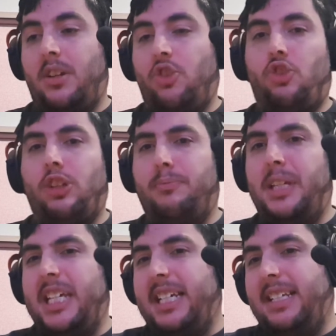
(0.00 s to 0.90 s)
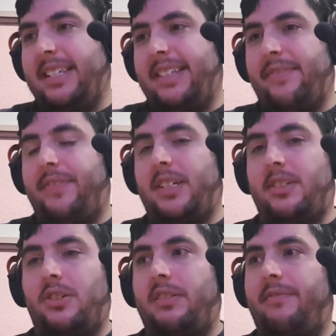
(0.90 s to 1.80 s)
Should it be easy to fix
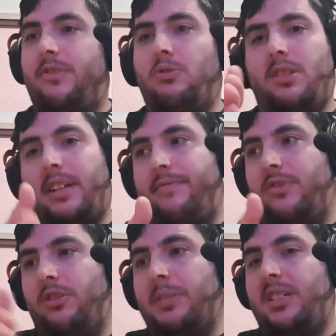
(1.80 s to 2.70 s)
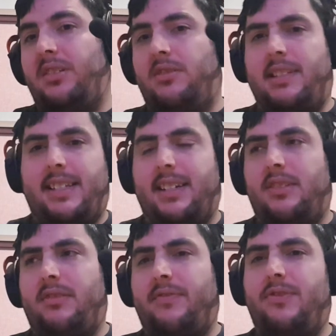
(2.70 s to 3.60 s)
going forward, like Volume 8, 9, 10
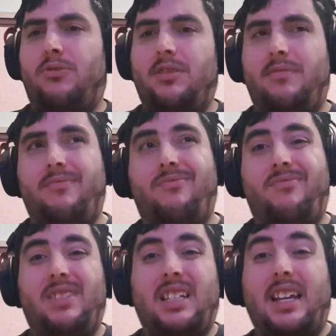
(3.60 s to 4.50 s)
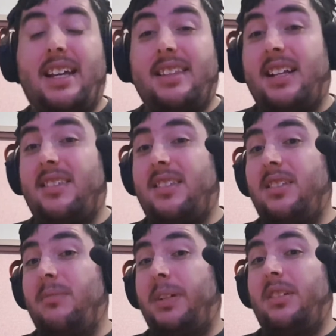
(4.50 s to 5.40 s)
going forward? That's the
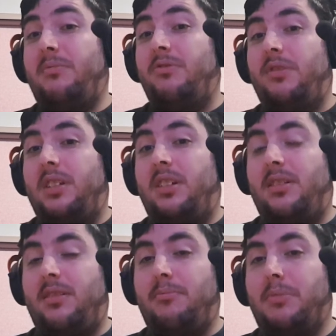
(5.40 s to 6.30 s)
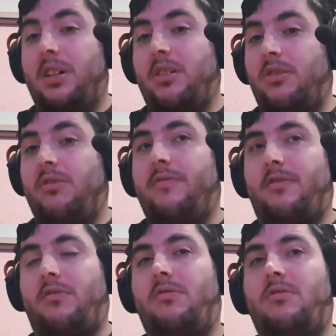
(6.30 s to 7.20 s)
debatable thing. My
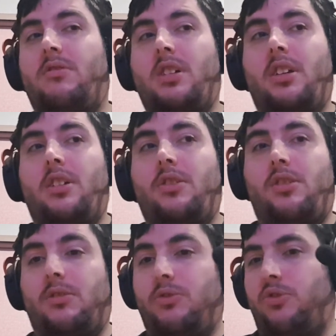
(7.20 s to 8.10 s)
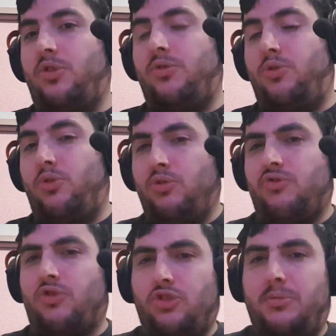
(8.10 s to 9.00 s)
overall solution to
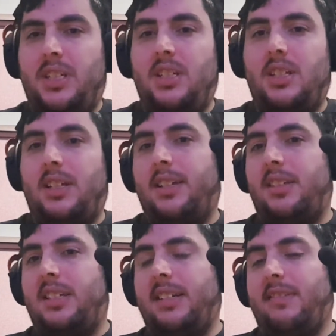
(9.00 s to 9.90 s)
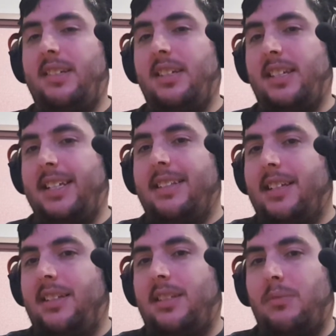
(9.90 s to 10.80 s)
Ruby as a series is it
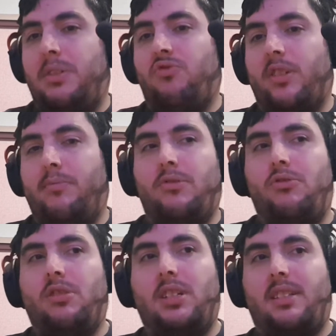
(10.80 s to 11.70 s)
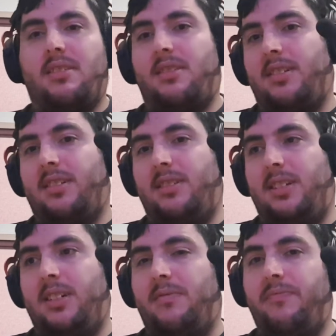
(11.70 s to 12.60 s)
needs to be rebooted and started
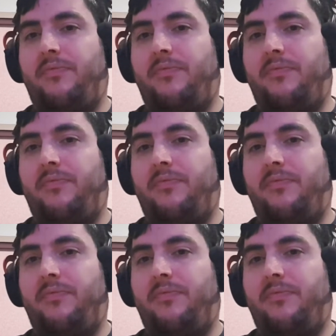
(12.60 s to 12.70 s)
again.